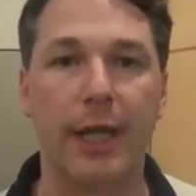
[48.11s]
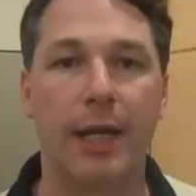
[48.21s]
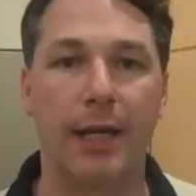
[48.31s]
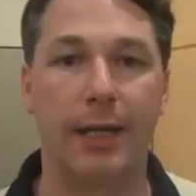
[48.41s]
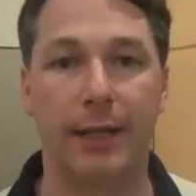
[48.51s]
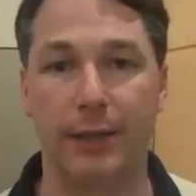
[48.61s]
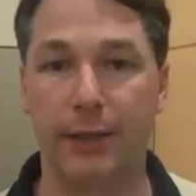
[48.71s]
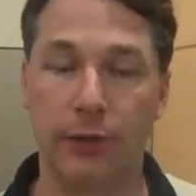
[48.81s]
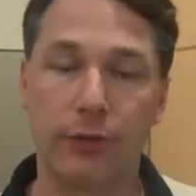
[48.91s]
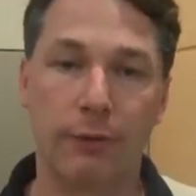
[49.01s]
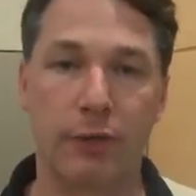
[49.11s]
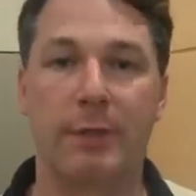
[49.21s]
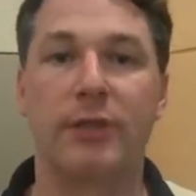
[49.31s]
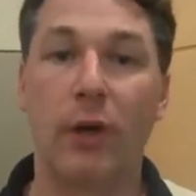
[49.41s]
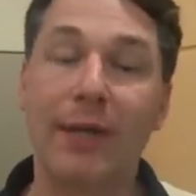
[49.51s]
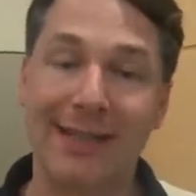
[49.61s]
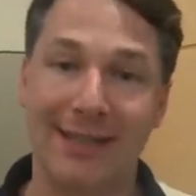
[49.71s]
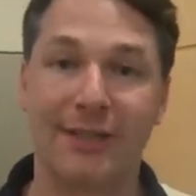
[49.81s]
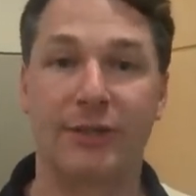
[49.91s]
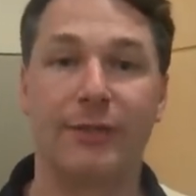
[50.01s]
Uh, the user workspace only
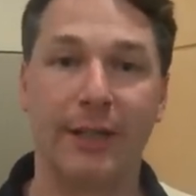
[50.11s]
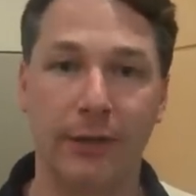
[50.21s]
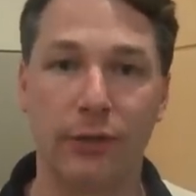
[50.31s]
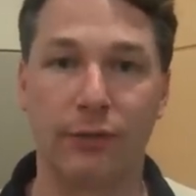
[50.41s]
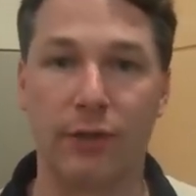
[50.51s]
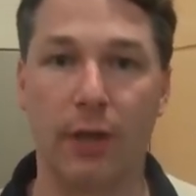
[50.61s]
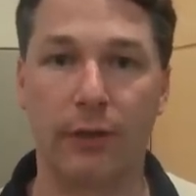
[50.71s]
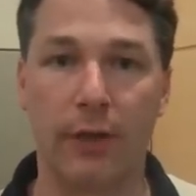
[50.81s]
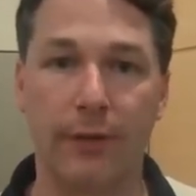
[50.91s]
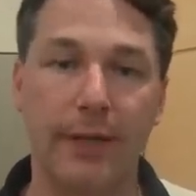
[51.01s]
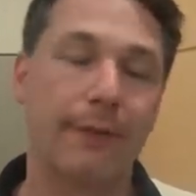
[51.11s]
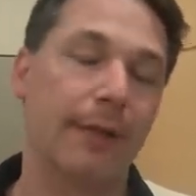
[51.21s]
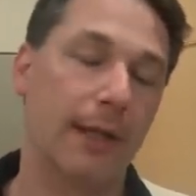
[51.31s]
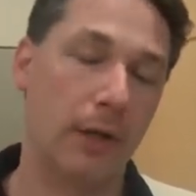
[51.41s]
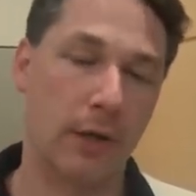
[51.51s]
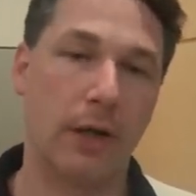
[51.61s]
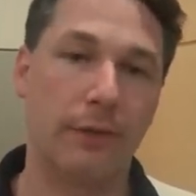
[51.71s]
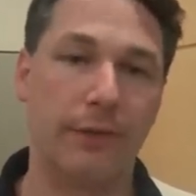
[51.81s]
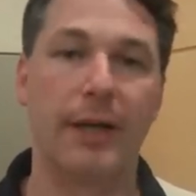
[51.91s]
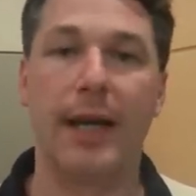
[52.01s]
exists while the user is logged on, and when you log
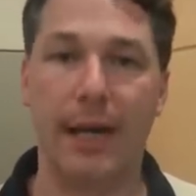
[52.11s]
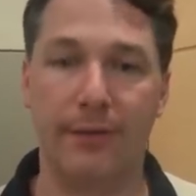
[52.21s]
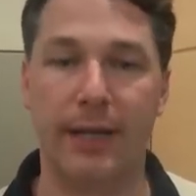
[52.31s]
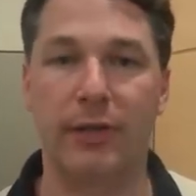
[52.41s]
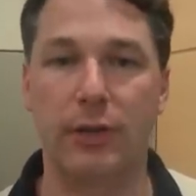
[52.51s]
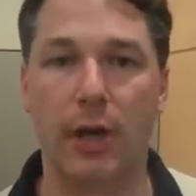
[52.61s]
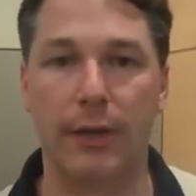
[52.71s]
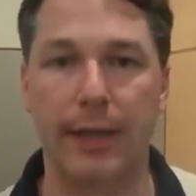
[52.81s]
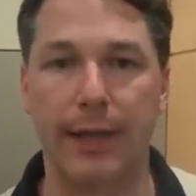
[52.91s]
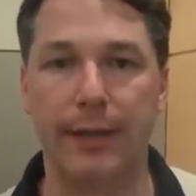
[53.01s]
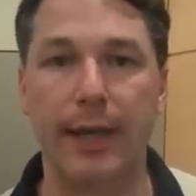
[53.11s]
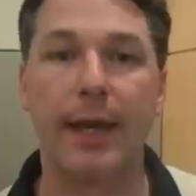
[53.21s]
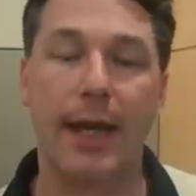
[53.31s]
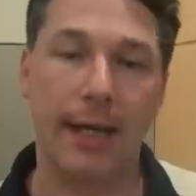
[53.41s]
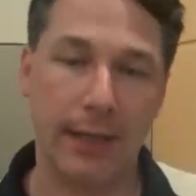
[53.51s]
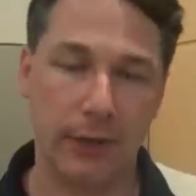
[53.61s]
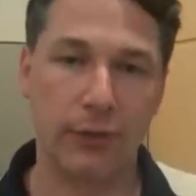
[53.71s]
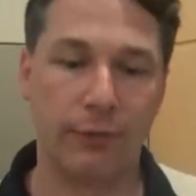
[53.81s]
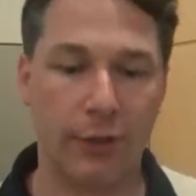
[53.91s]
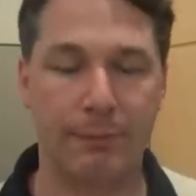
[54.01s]
off, everything is gone again. And that
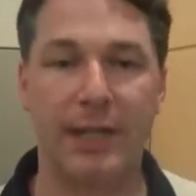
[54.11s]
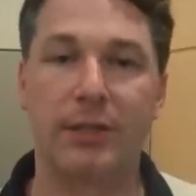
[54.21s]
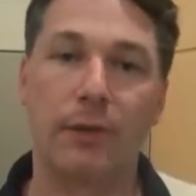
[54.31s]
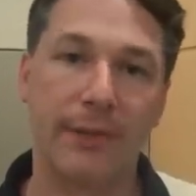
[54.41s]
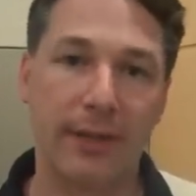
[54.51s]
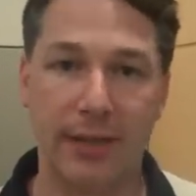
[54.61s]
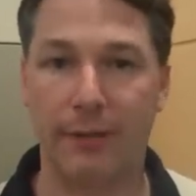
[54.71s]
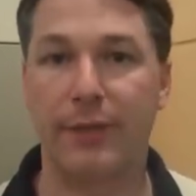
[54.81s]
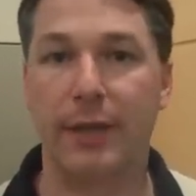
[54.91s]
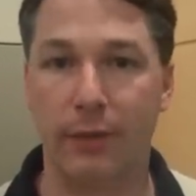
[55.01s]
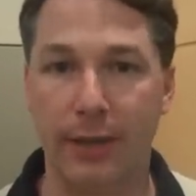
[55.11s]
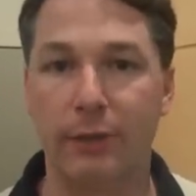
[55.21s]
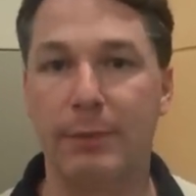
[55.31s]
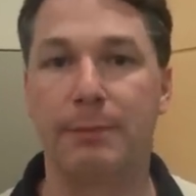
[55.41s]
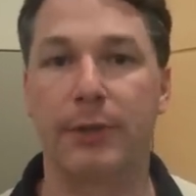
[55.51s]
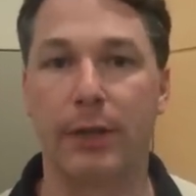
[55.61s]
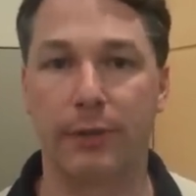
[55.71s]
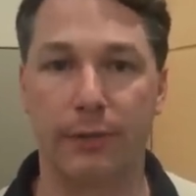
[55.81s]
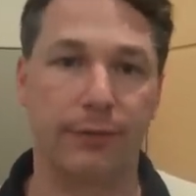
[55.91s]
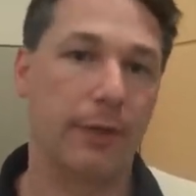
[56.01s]
user workspace contains everything you need to be
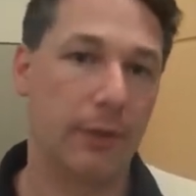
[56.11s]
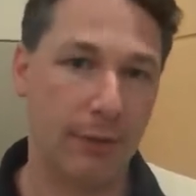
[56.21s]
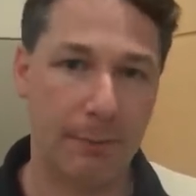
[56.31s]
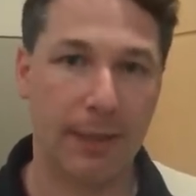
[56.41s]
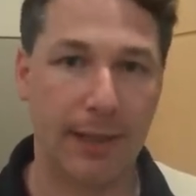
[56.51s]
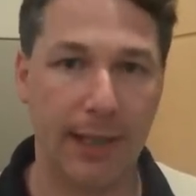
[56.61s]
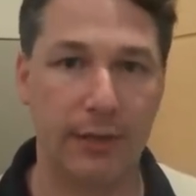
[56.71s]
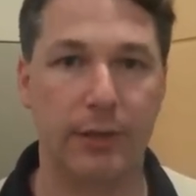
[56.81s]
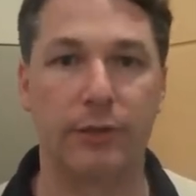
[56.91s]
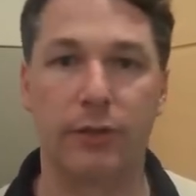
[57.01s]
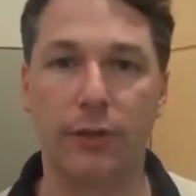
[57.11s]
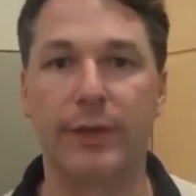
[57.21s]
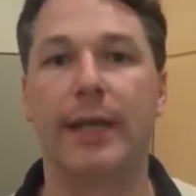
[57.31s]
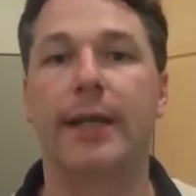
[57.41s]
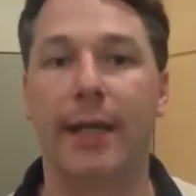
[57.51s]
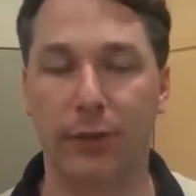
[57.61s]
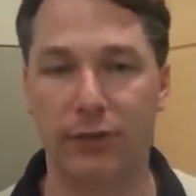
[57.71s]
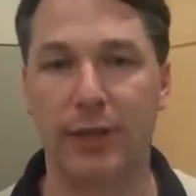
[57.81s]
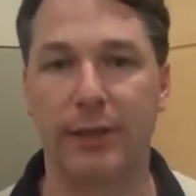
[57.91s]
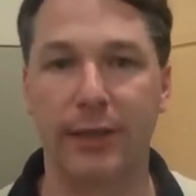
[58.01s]
productive. Your applications, your data, your
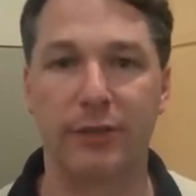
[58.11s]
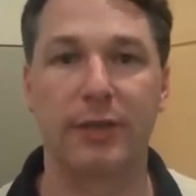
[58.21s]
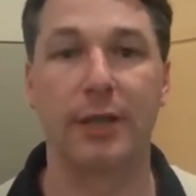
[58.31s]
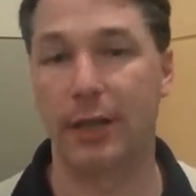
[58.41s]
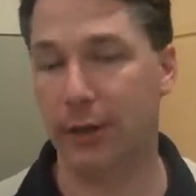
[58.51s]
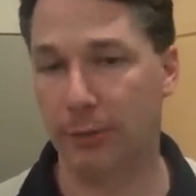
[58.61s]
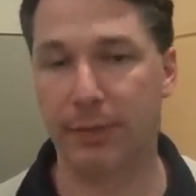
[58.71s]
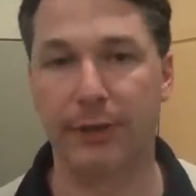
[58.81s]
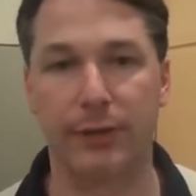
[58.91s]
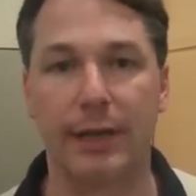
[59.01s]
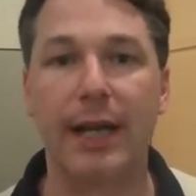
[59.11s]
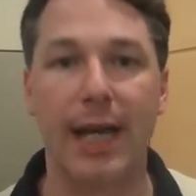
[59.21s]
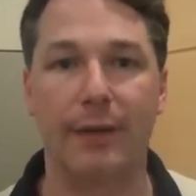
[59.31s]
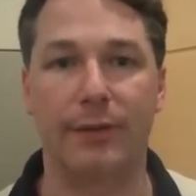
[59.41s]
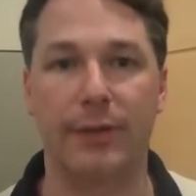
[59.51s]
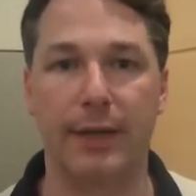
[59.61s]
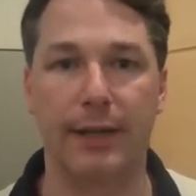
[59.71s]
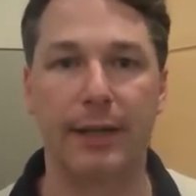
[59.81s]
settings, your printer, everything.